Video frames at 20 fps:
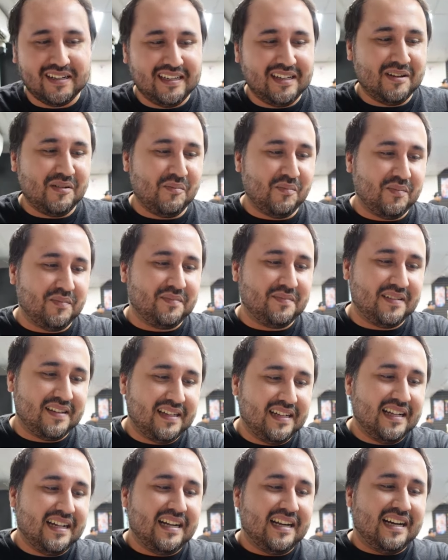It's Link
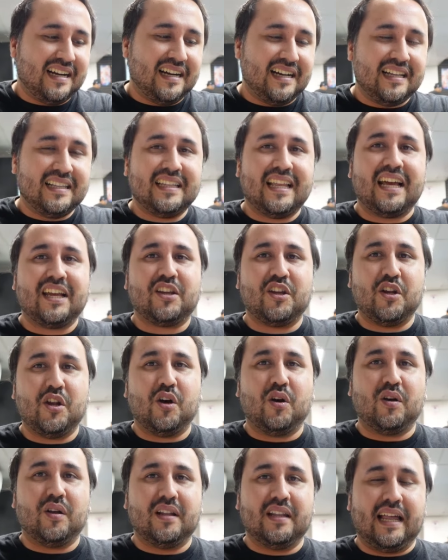summon, Search for any like, flip you know,
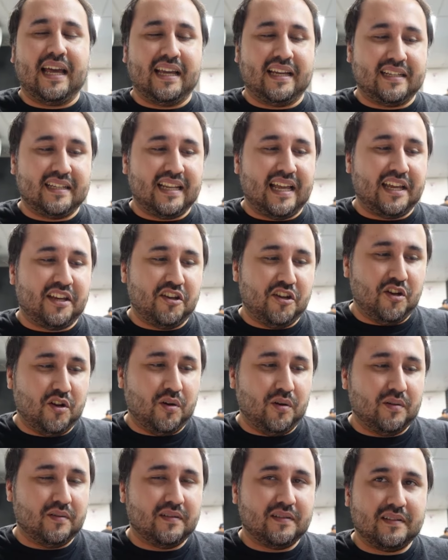monster. Like, like Here comes
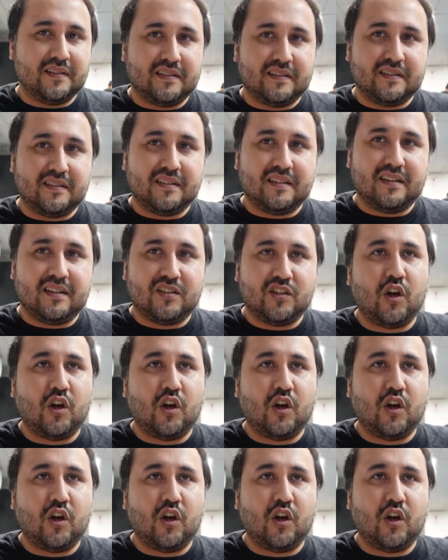know, the problems.